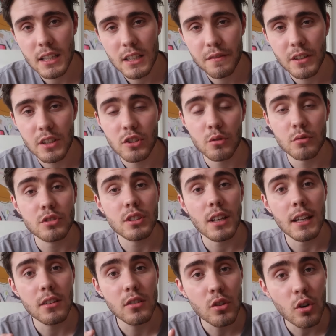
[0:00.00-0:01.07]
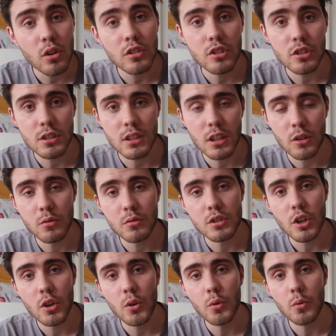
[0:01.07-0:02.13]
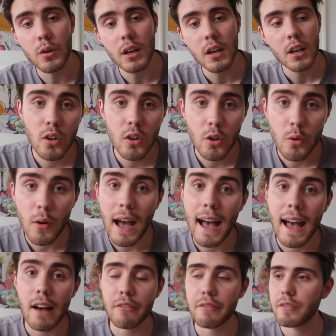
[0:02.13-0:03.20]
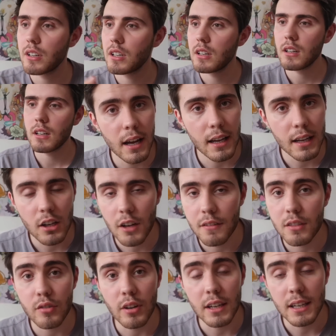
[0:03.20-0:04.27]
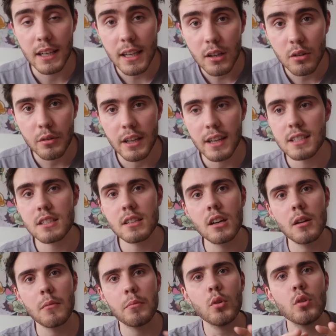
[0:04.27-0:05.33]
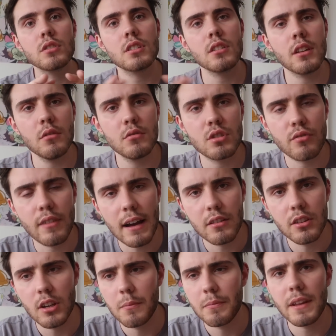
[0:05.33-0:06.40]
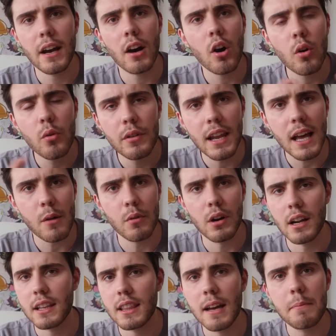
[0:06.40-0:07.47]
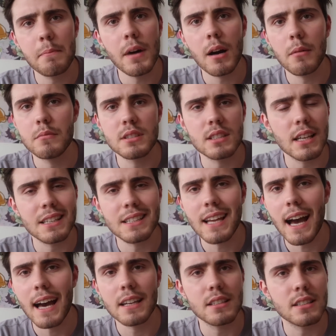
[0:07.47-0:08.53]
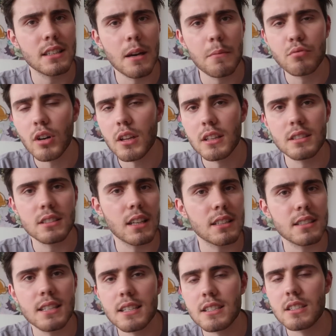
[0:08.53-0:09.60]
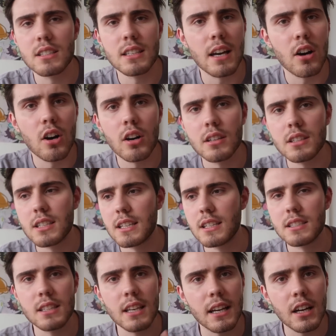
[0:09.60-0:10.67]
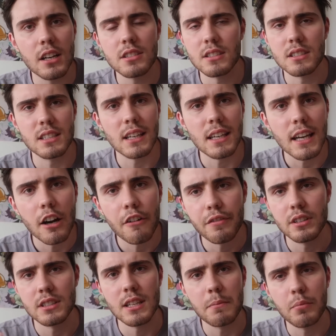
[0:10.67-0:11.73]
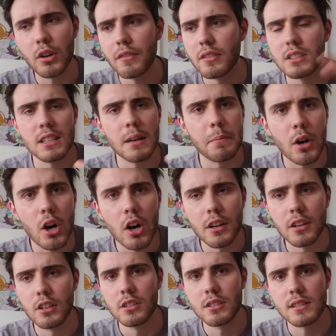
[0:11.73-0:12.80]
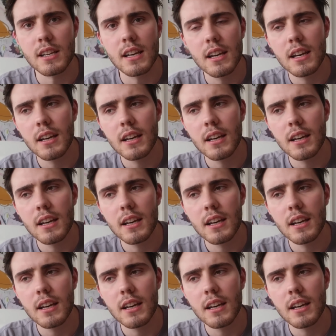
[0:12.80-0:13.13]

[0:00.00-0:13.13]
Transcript: individuals, and not just those who have a life-threatening illness, but also those around them, their whole network, their mums, their dads, their brothers, their sisters, their aunties, their cousins, their girlfriends, their boyfriends, their partners.